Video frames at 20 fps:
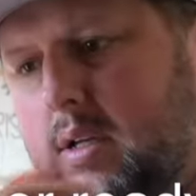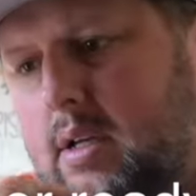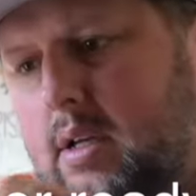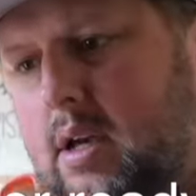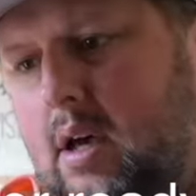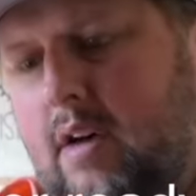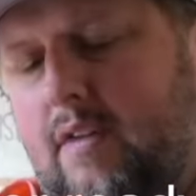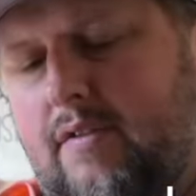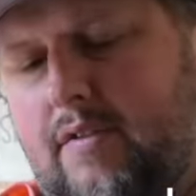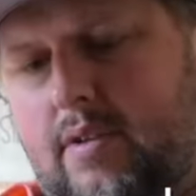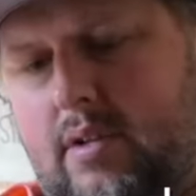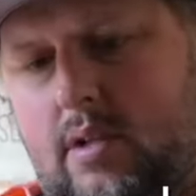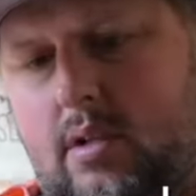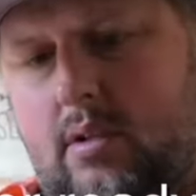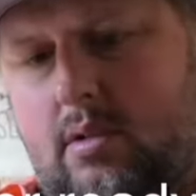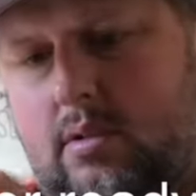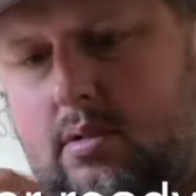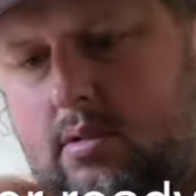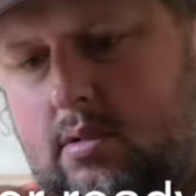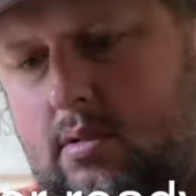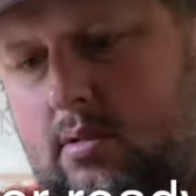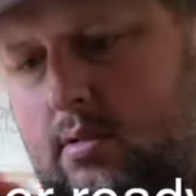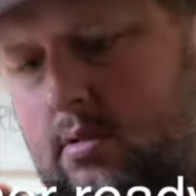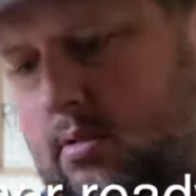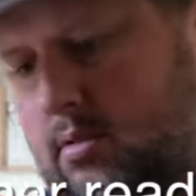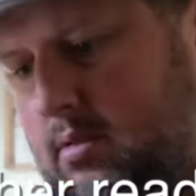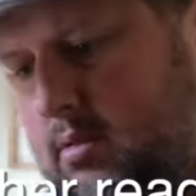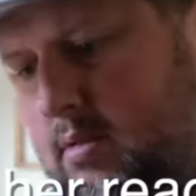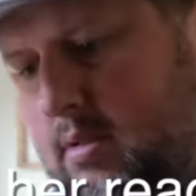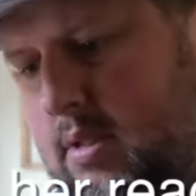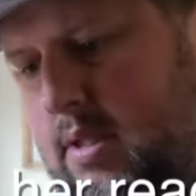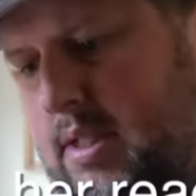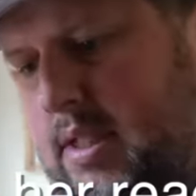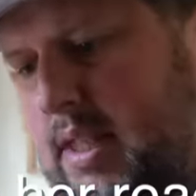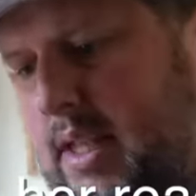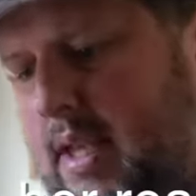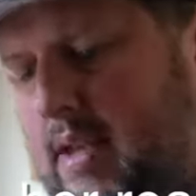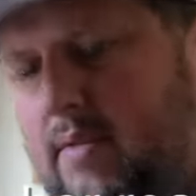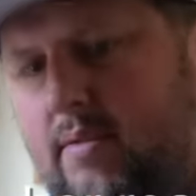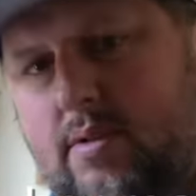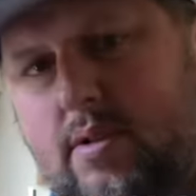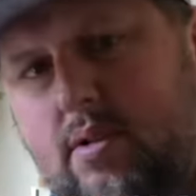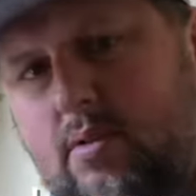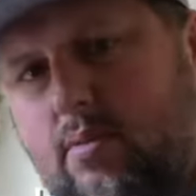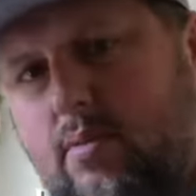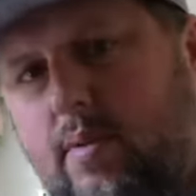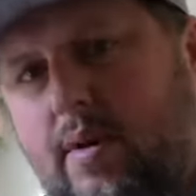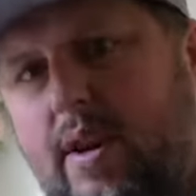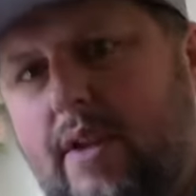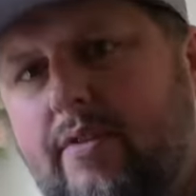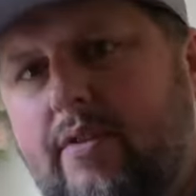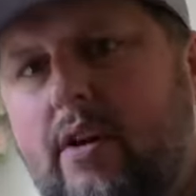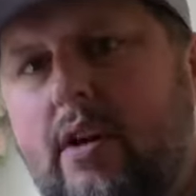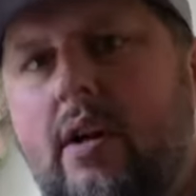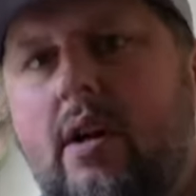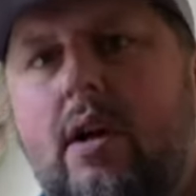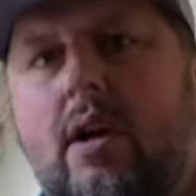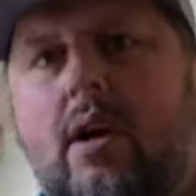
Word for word: cuffed sleeves or whatever.